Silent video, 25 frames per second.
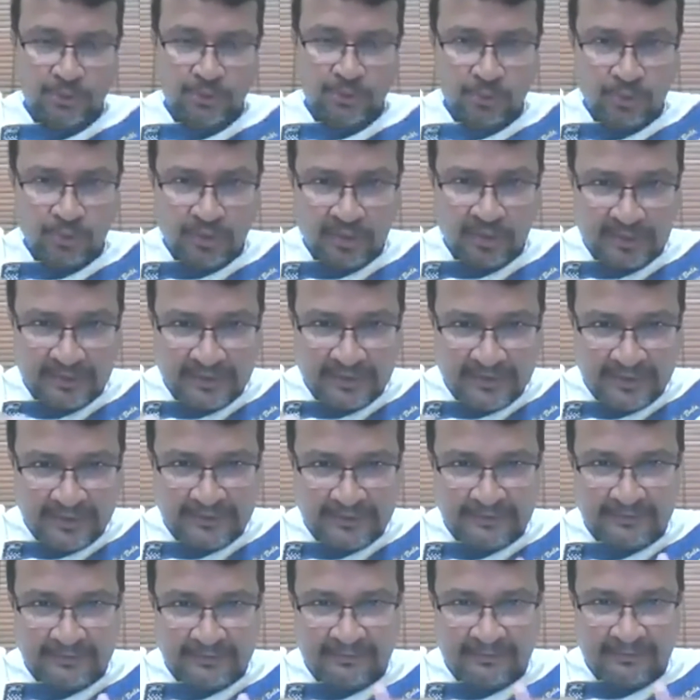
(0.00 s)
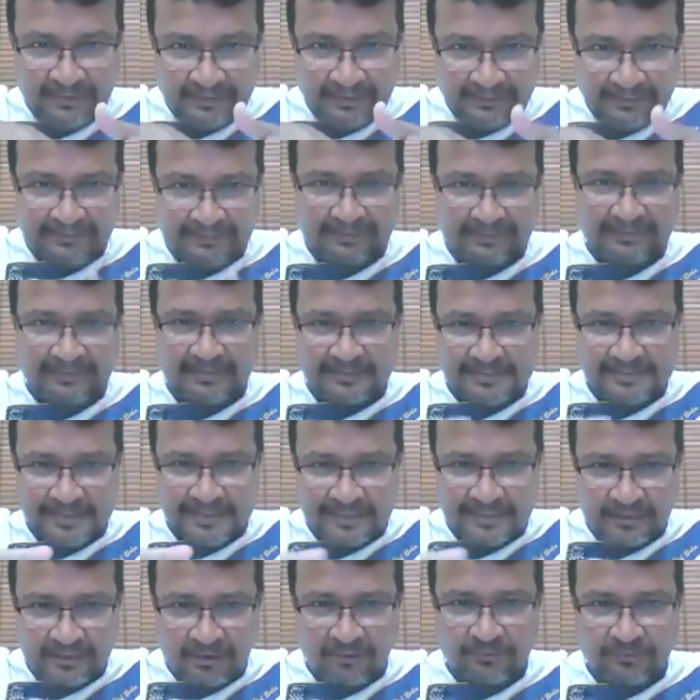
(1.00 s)
you create a crater in the
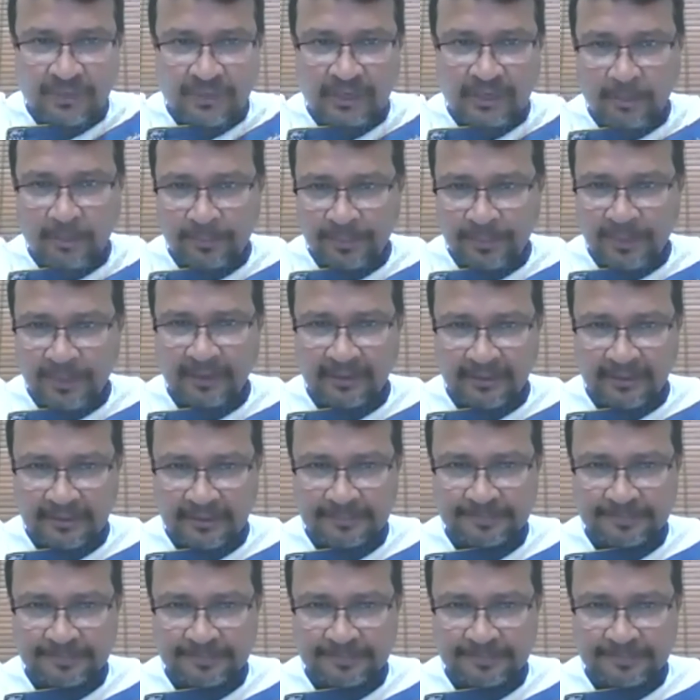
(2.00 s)
center of the cupcake